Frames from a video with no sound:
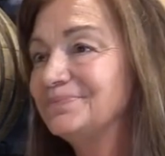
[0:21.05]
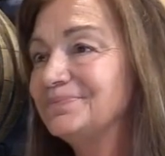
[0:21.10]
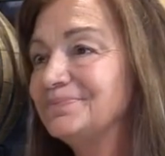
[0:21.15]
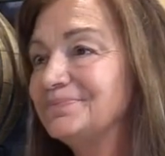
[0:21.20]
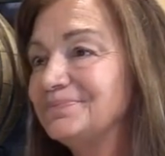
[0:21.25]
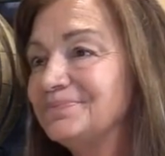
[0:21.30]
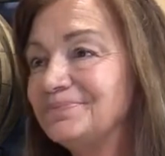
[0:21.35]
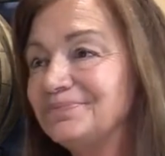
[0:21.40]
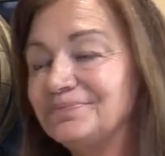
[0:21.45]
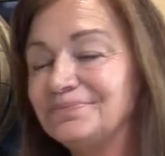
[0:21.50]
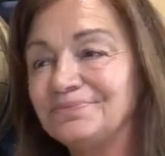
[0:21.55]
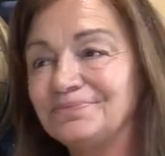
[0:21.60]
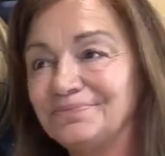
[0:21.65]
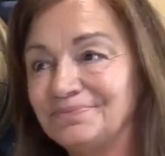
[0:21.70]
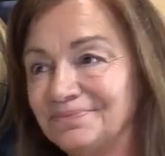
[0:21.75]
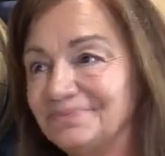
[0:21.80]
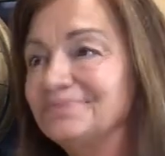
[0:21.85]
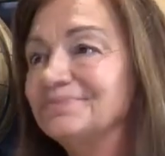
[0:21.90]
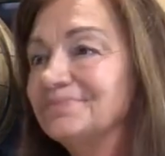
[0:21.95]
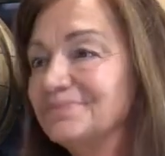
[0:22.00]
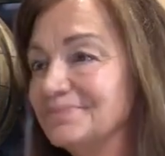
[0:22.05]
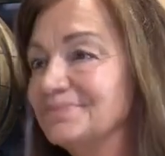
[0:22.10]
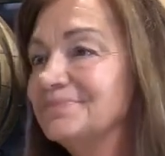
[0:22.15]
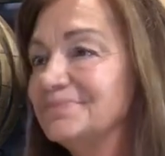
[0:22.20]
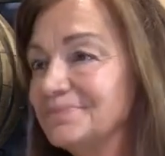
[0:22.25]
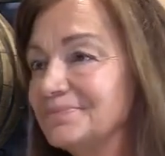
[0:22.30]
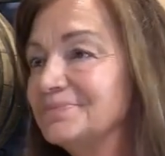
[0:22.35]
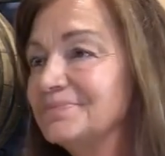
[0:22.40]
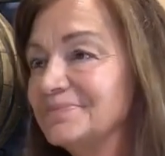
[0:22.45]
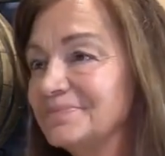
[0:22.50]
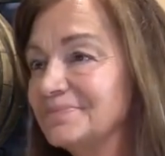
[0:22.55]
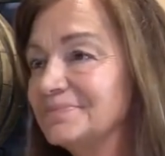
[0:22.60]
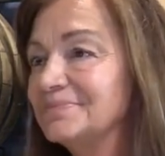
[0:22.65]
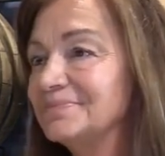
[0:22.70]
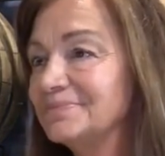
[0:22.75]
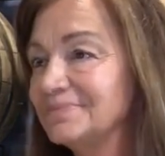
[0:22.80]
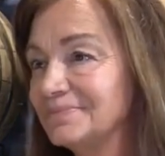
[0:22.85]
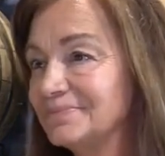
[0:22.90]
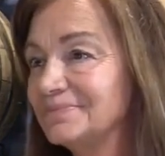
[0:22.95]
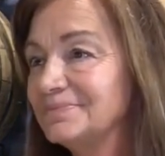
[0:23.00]
you get to the Busch Series,
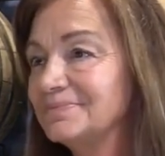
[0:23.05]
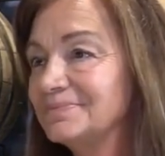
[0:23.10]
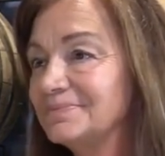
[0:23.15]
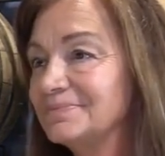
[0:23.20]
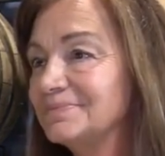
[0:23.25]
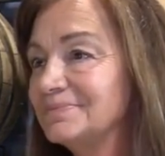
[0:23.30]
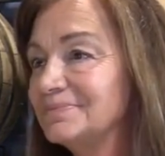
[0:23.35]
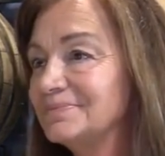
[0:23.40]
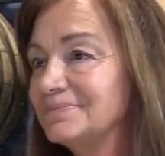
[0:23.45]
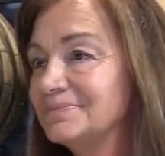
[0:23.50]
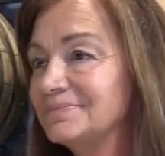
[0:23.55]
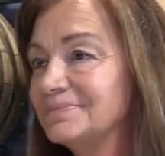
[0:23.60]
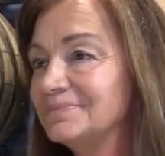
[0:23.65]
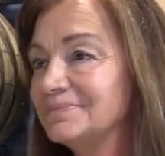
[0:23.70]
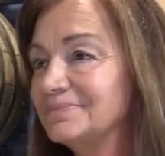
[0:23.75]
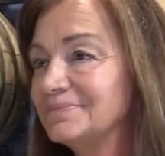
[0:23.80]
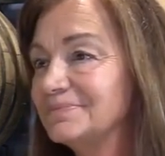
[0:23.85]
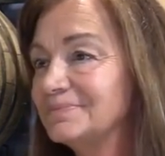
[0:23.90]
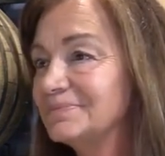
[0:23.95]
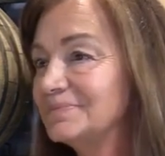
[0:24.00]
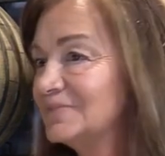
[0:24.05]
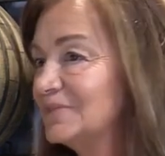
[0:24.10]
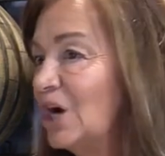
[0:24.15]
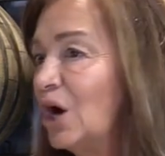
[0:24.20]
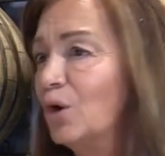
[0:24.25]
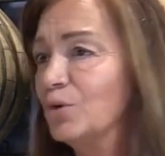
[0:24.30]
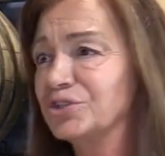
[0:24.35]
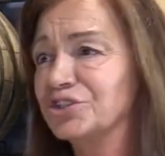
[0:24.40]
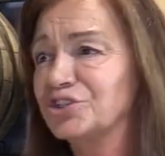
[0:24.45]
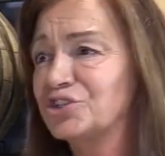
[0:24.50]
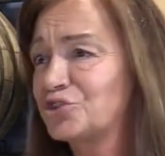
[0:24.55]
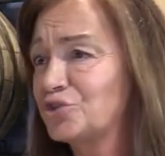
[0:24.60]
and the results are